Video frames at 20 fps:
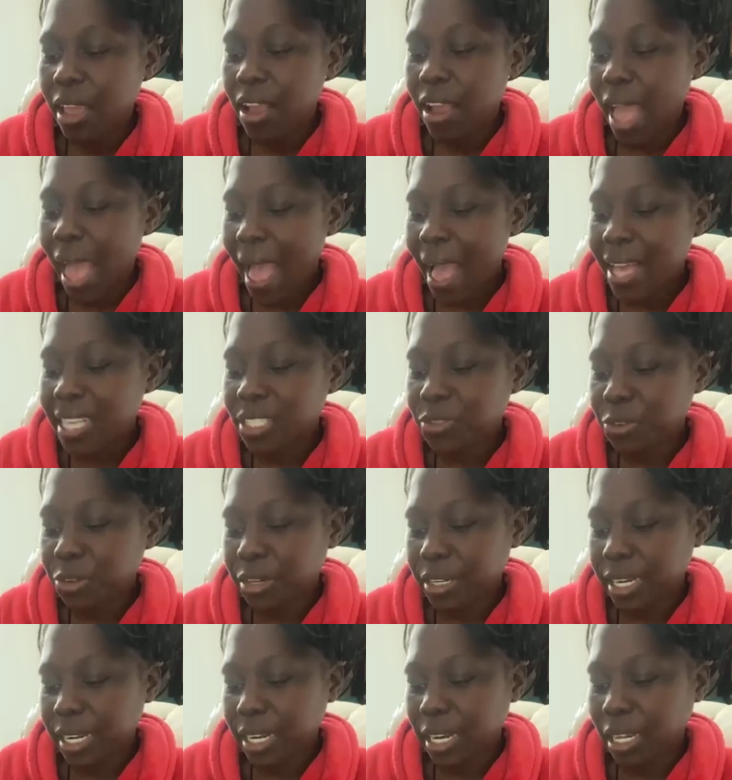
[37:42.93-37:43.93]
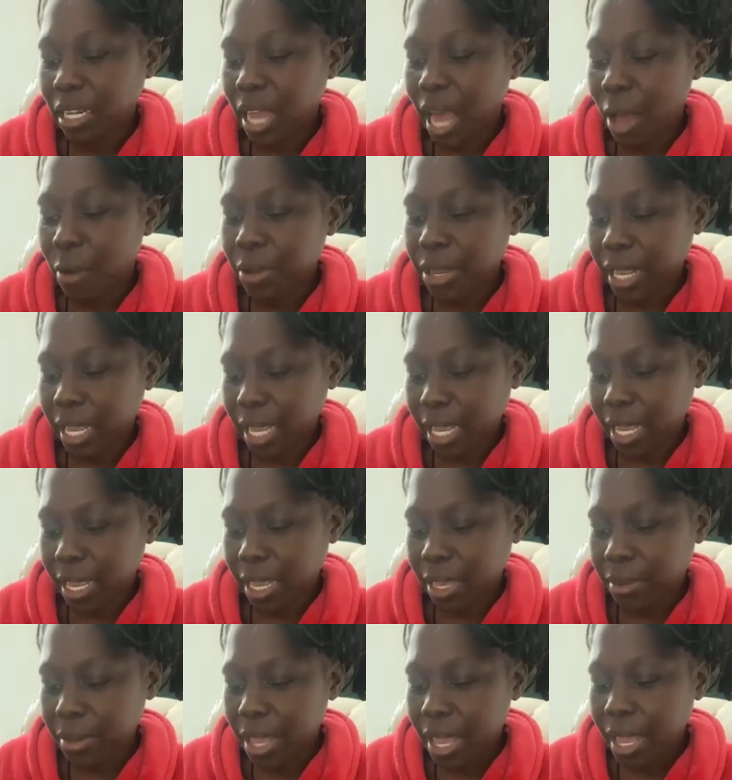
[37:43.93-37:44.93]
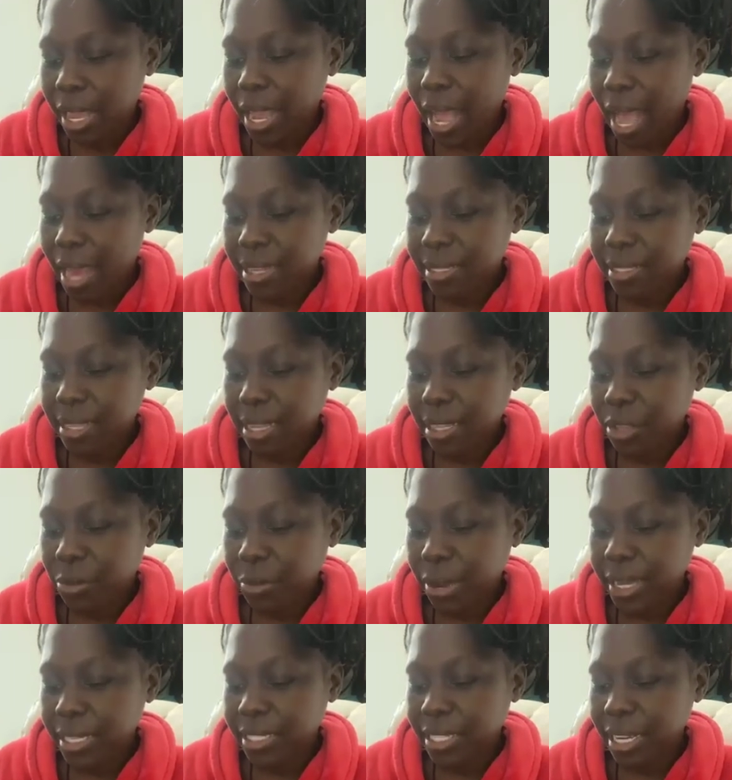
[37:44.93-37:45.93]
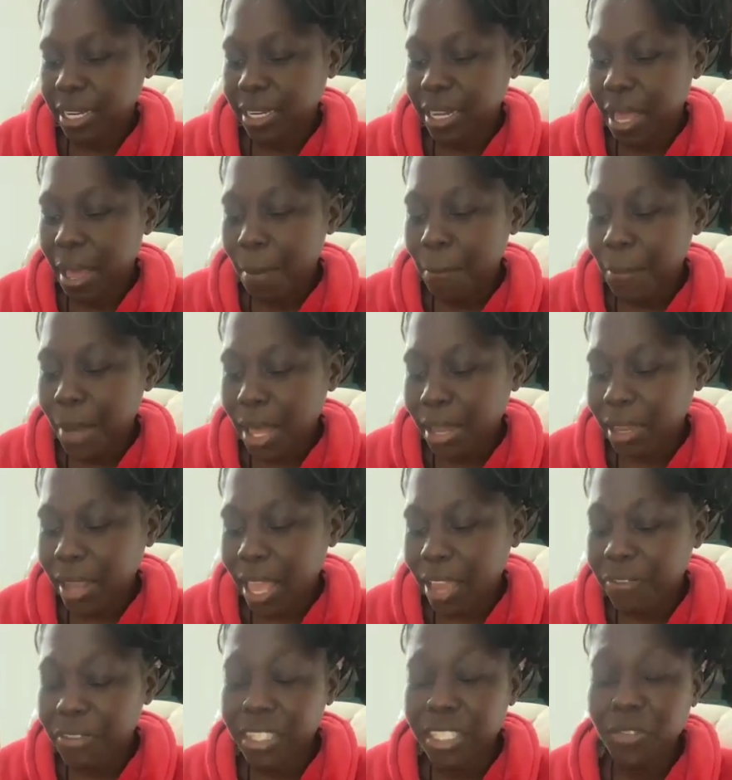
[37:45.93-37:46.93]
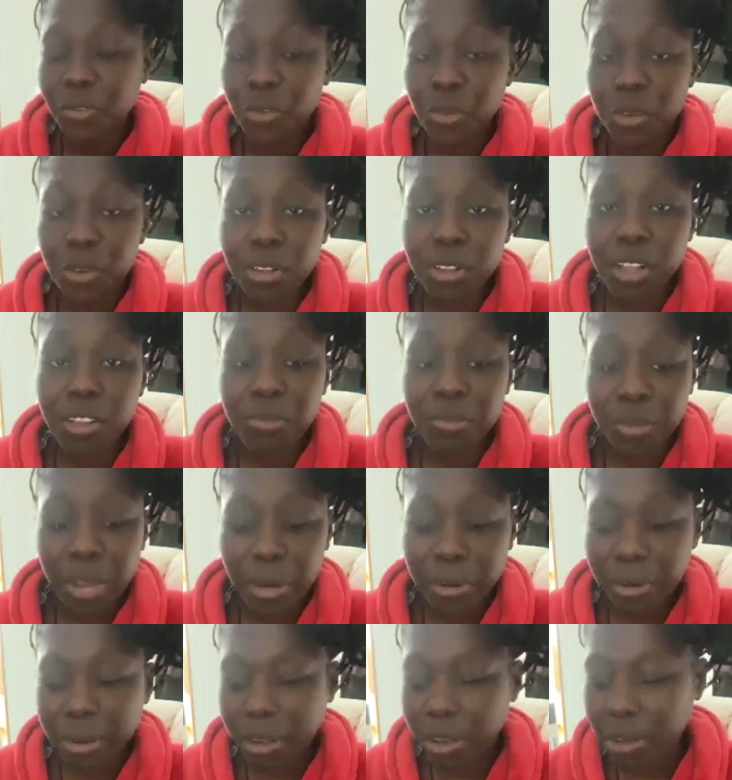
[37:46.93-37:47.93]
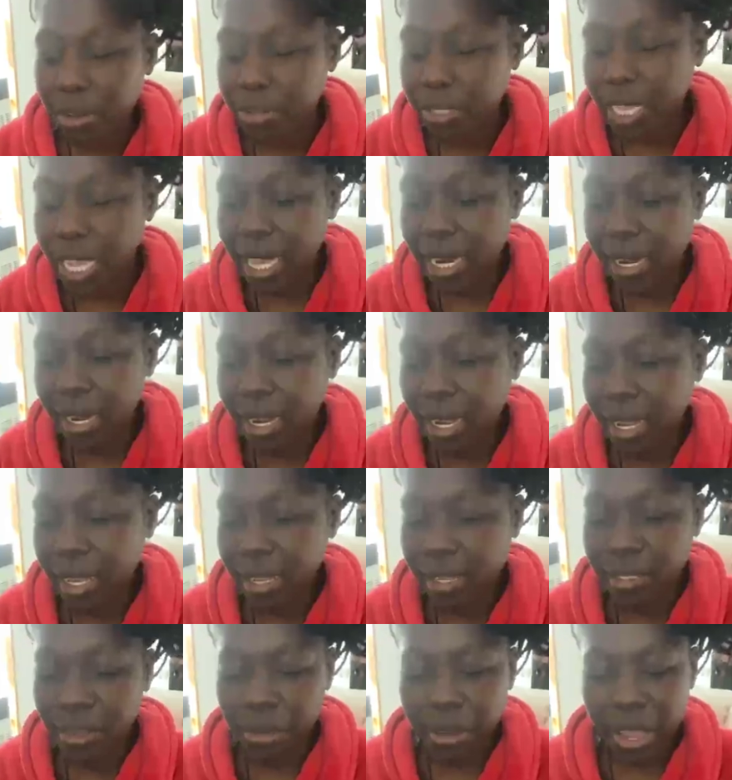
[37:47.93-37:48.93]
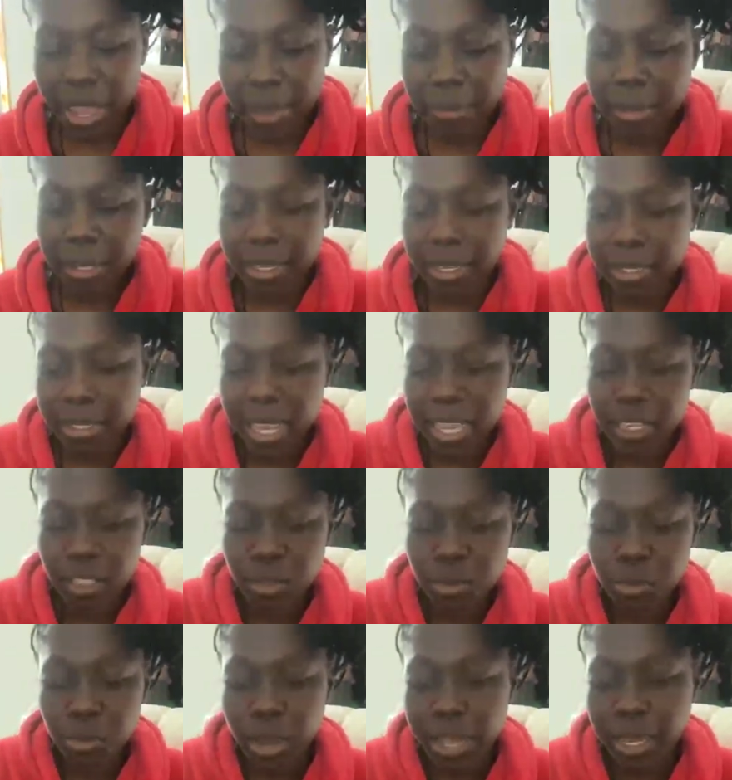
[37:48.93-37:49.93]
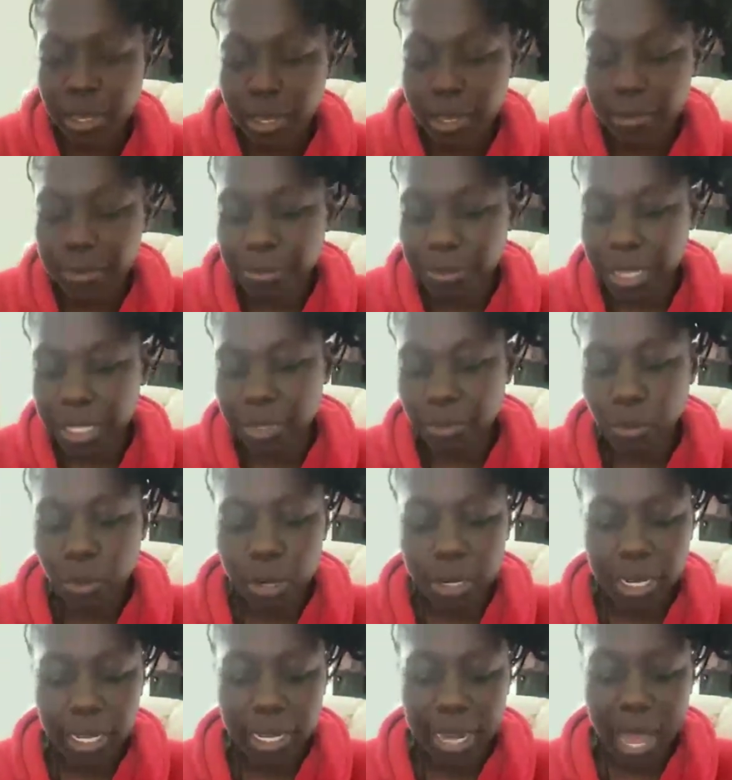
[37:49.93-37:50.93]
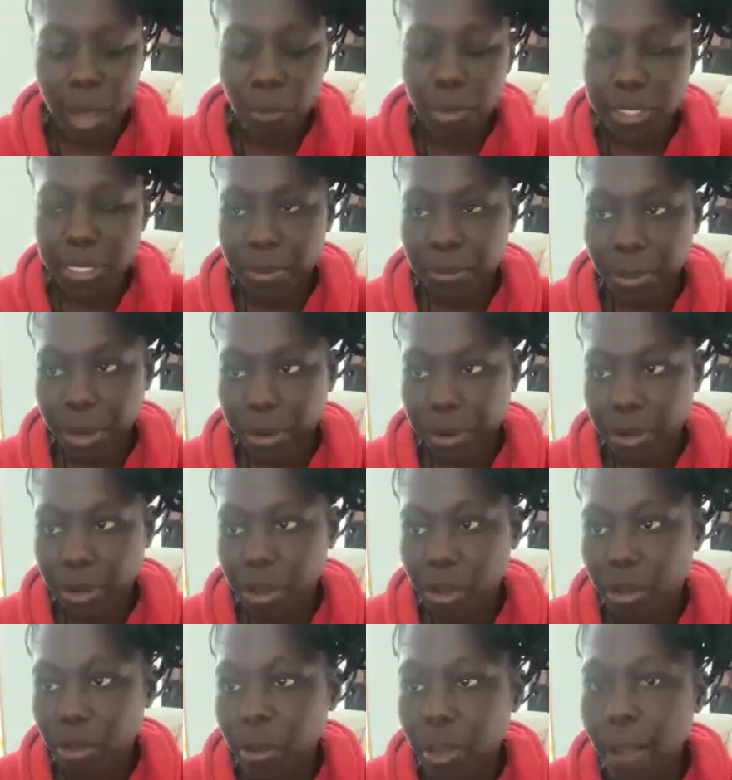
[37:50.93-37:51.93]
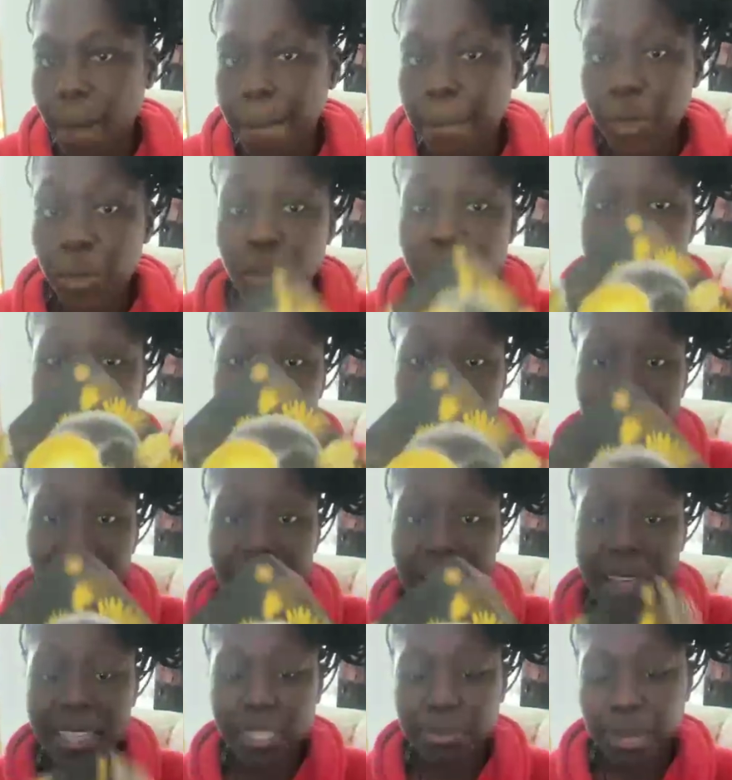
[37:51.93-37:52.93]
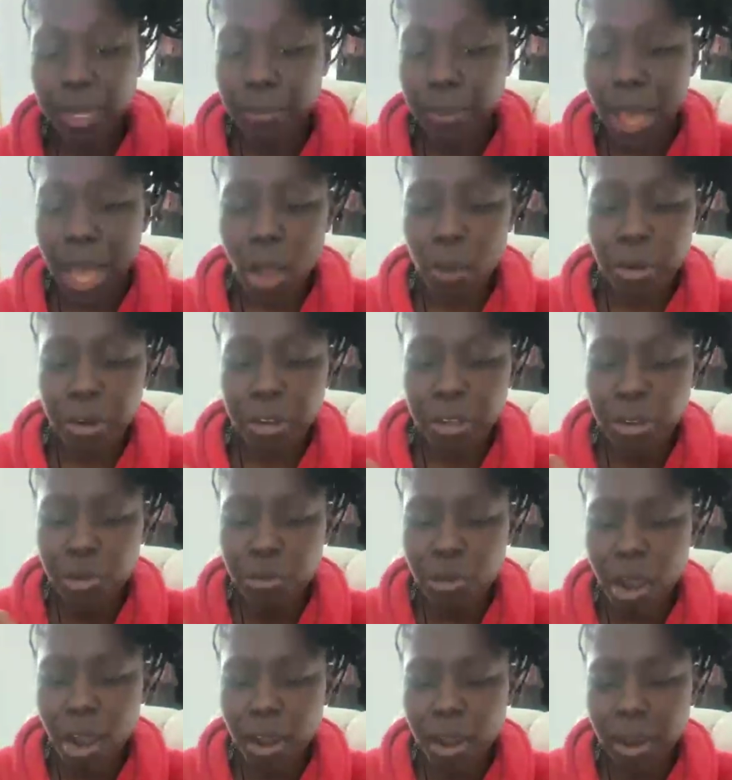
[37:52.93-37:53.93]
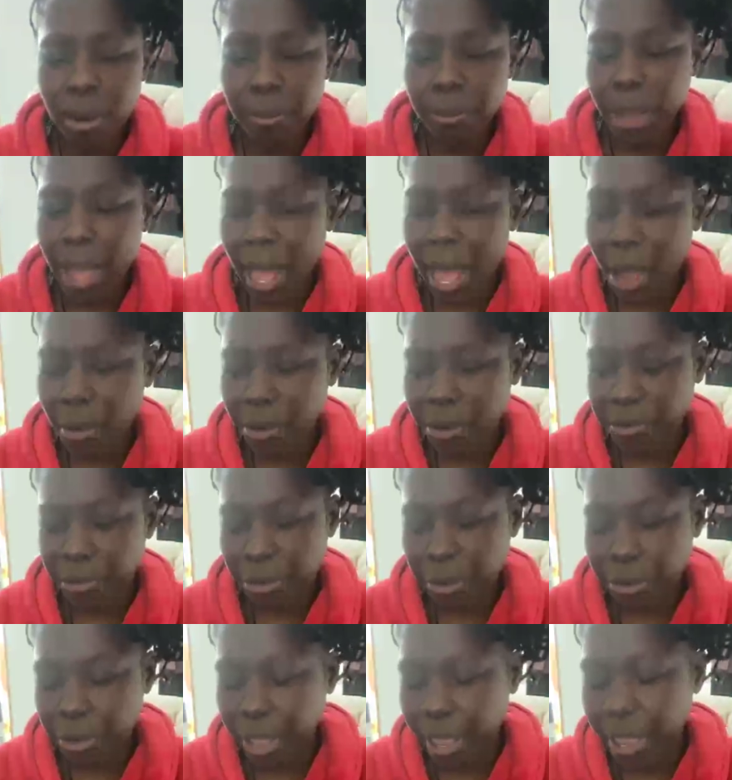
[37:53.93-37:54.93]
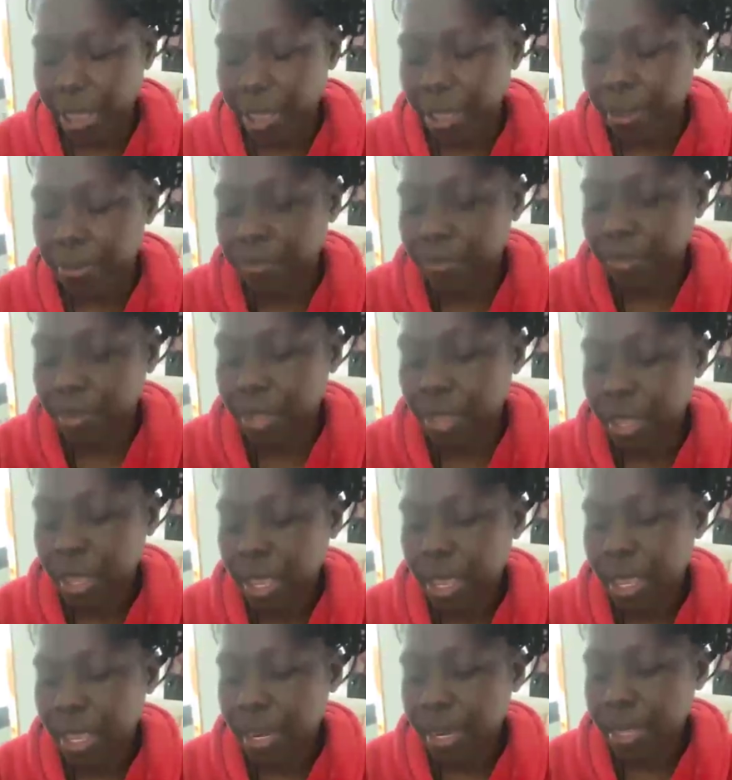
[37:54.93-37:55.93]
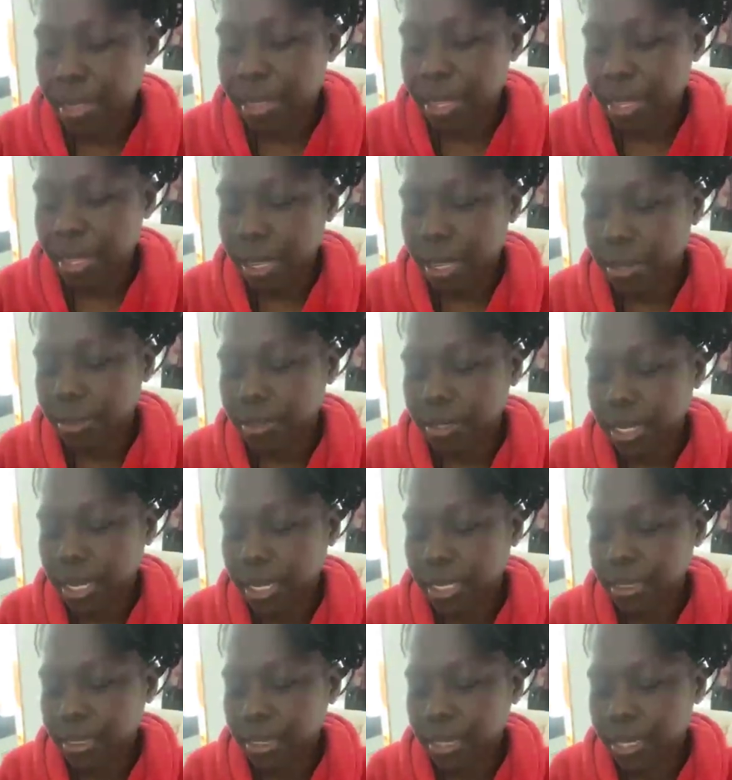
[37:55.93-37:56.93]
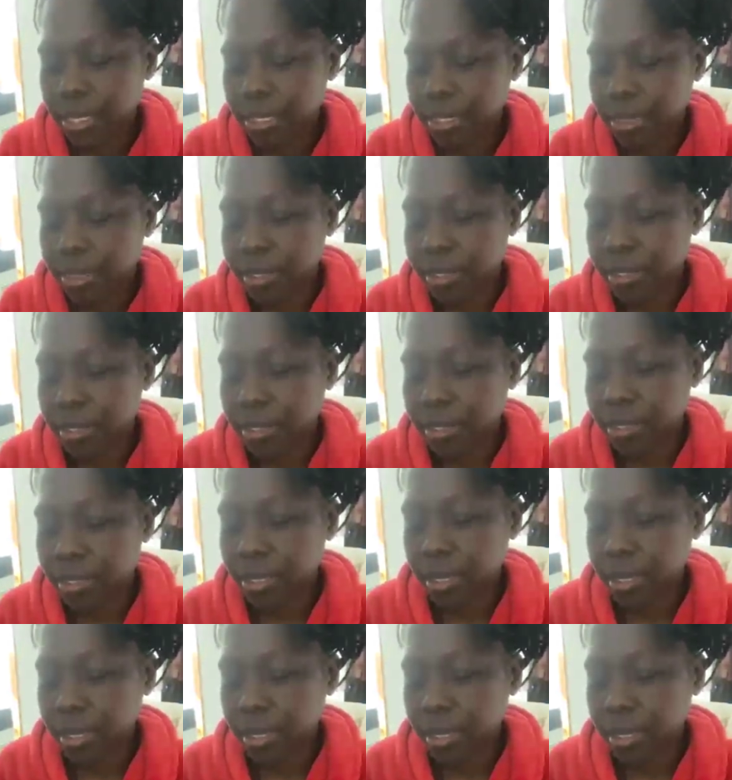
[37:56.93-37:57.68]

Ask for it and allow it in. Goddess declaration. My life is full of miracles, and it is, okay? Because as you wake up this morning, that was a miracle. You have cosmic power. You are powerful, okay? Anything else, ancestors?